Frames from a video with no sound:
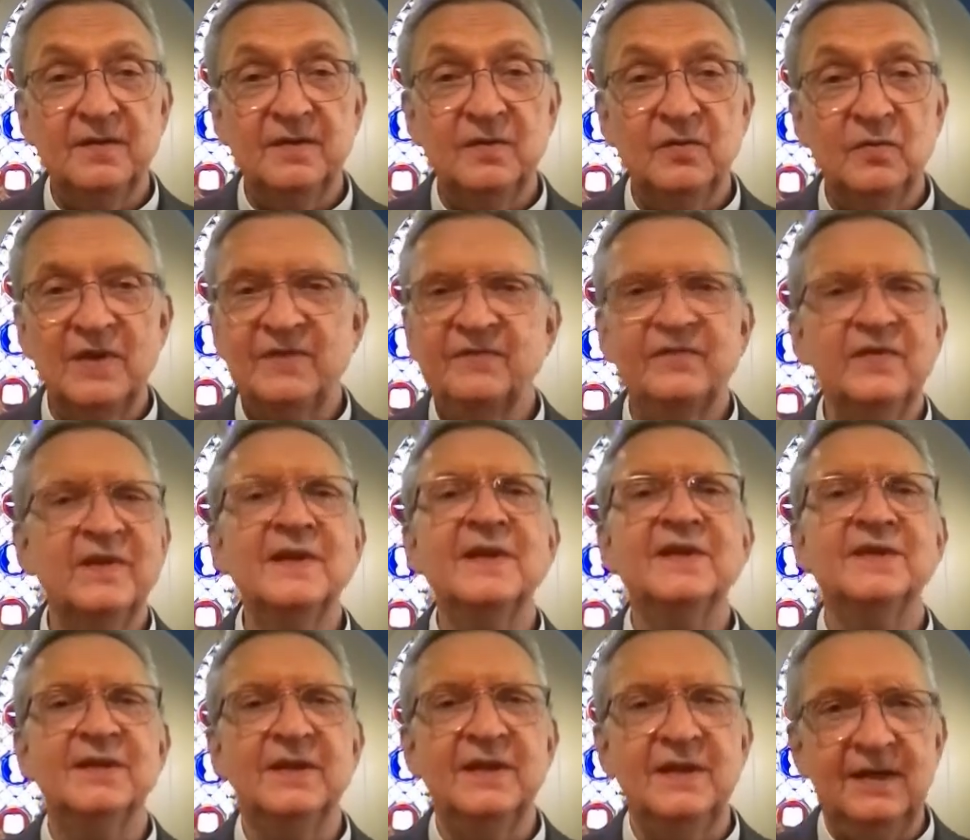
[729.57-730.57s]
what
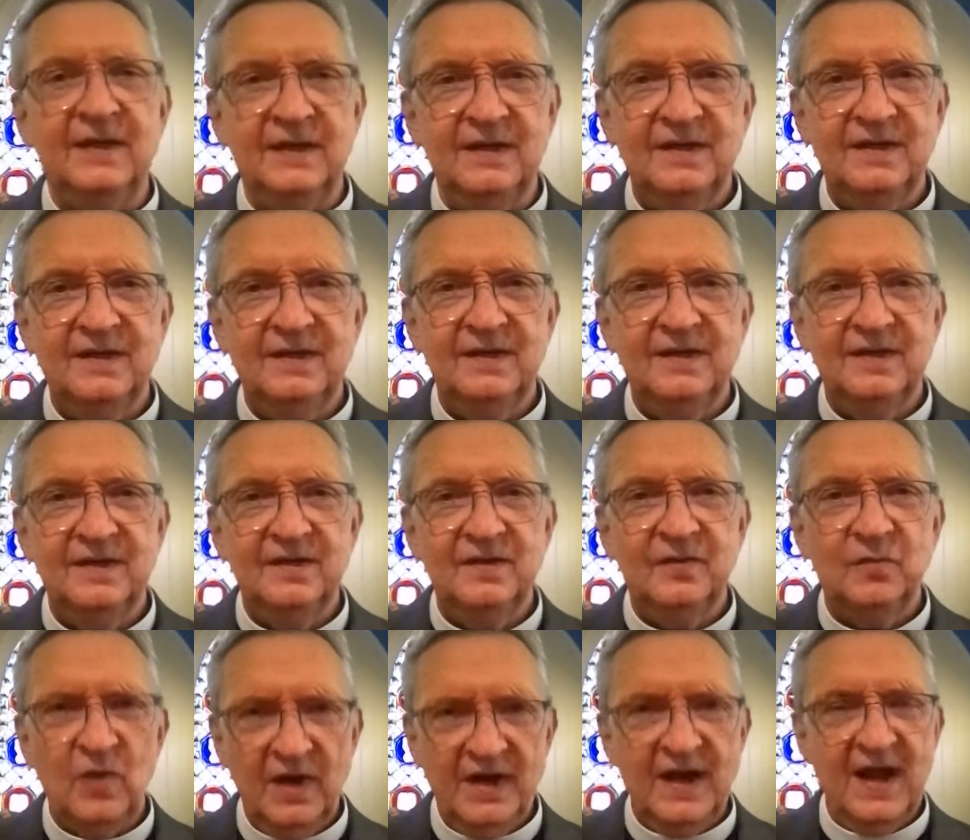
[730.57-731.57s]
felicity,
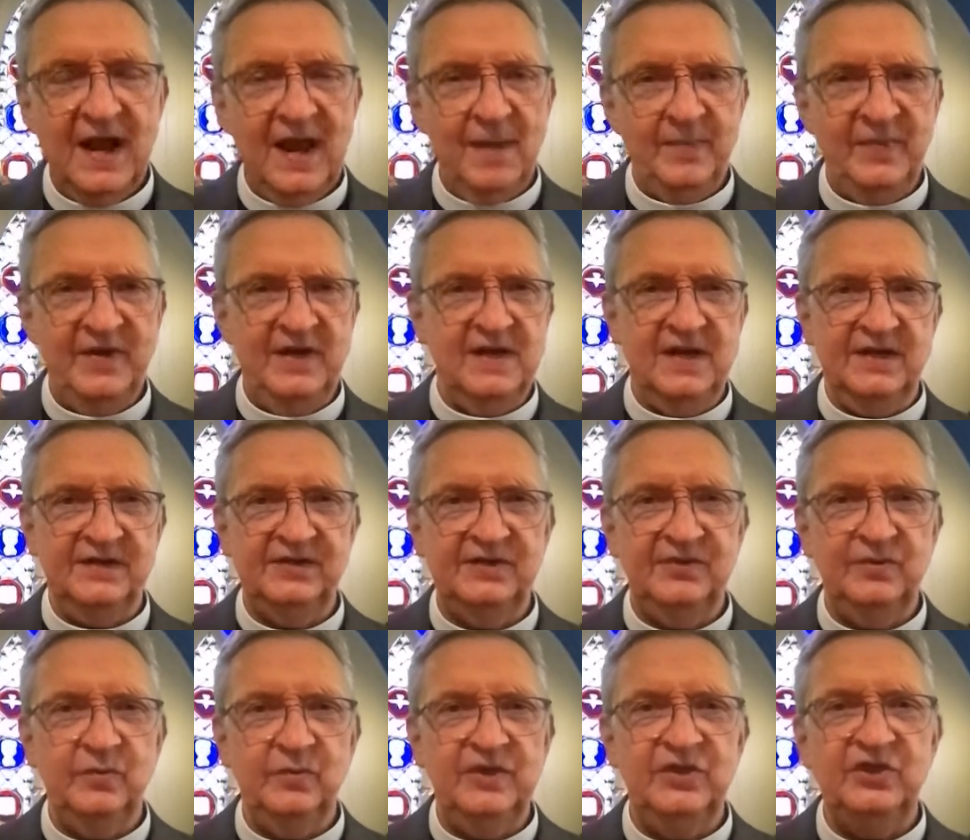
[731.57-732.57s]
what happiness
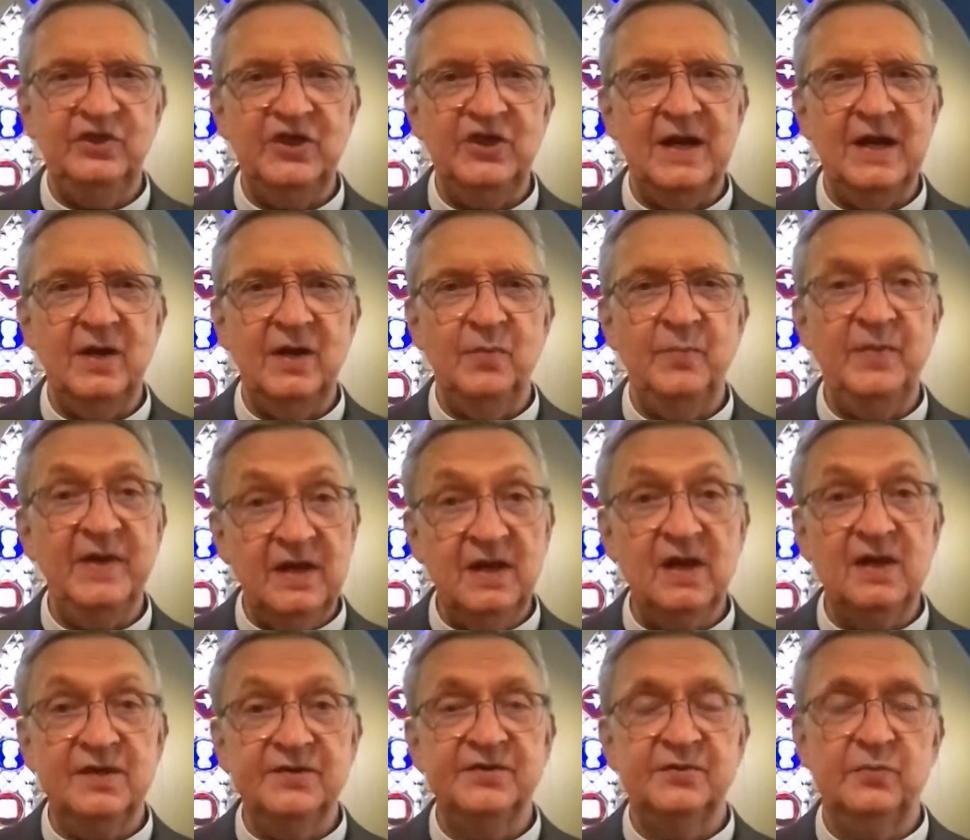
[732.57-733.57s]
do we share
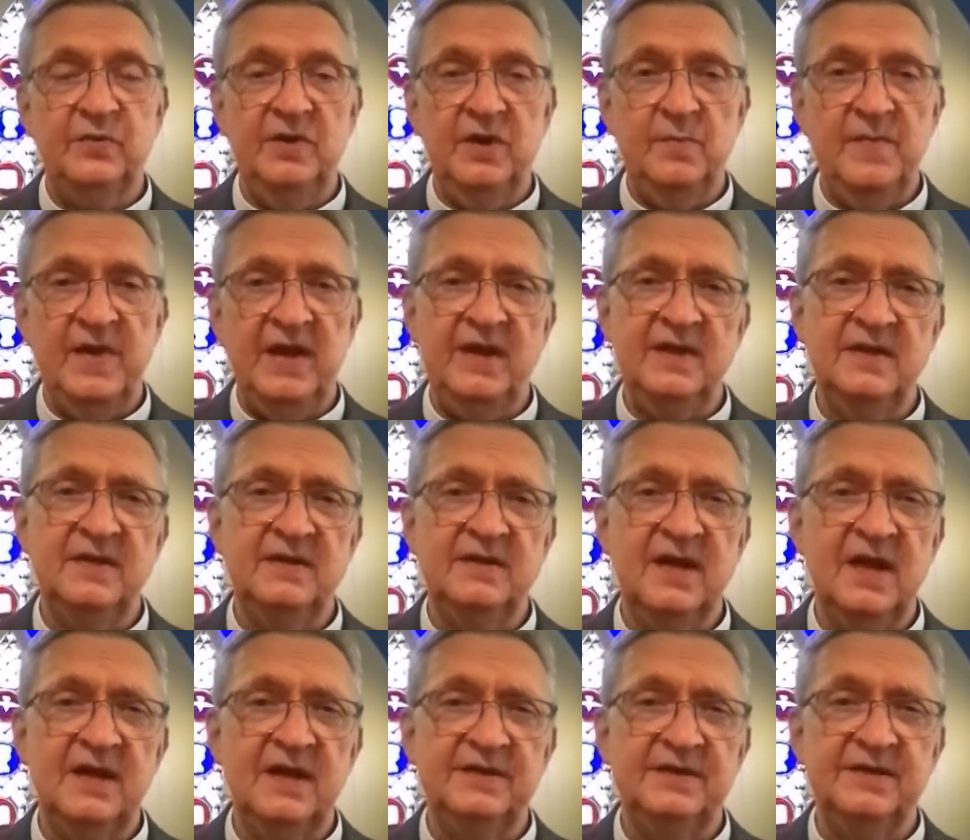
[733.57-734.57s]
because we are made in
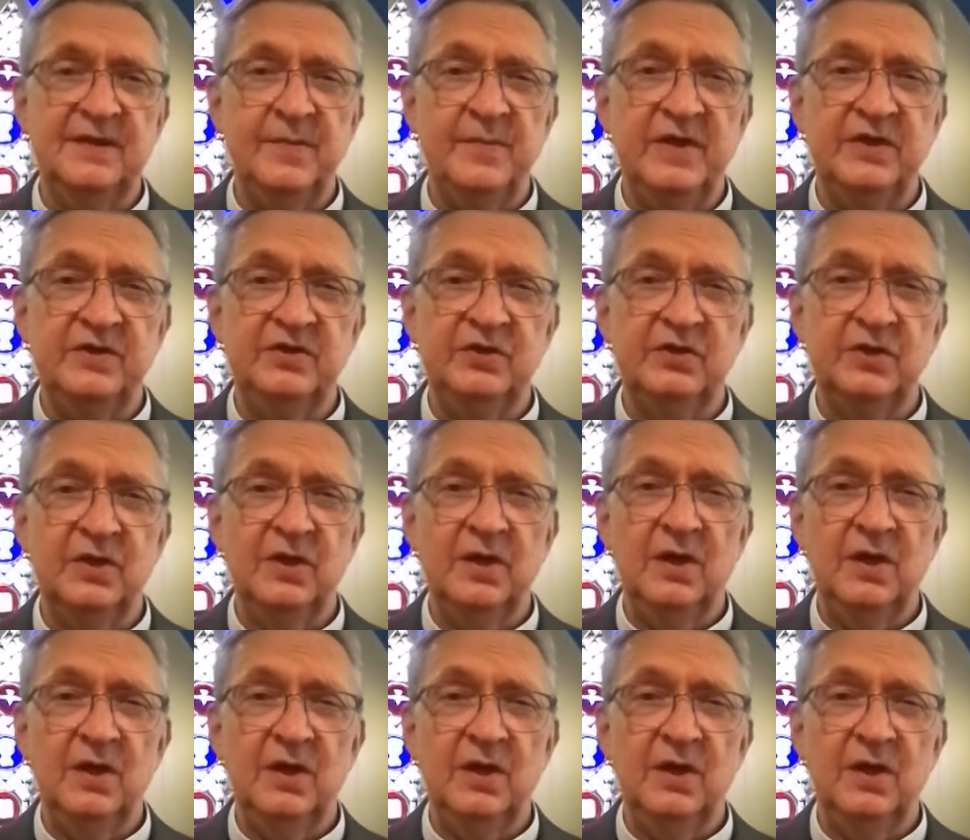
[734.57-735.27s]
God's image?